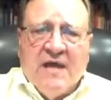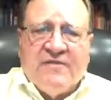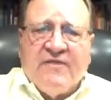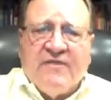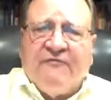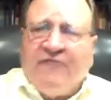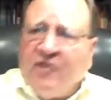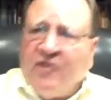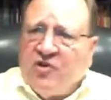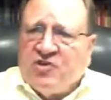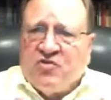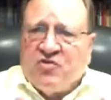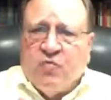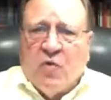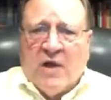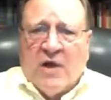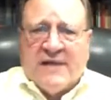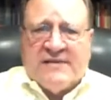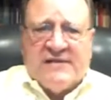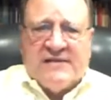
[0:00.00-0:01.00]
The first
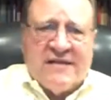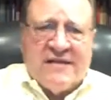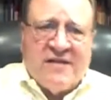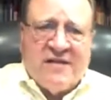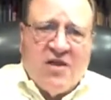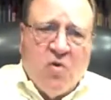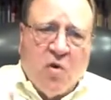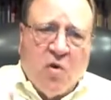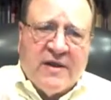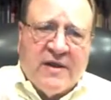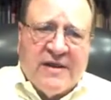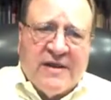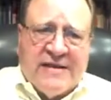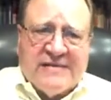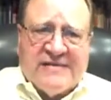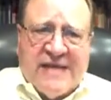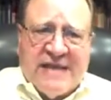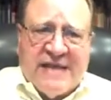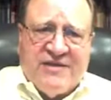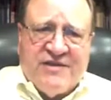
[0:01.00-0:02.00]
was that the
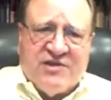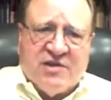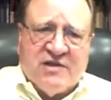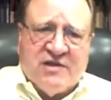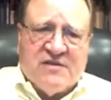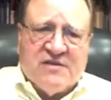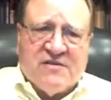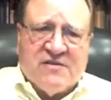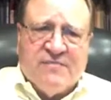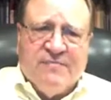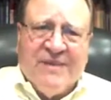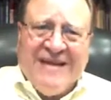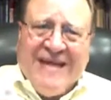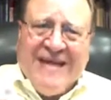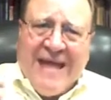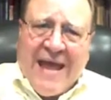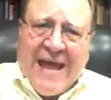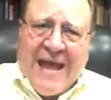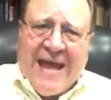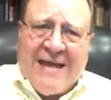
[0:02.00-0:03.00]
organizations
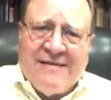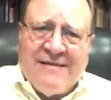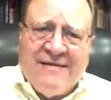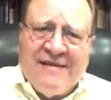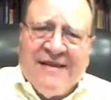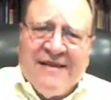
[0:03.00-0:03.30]
began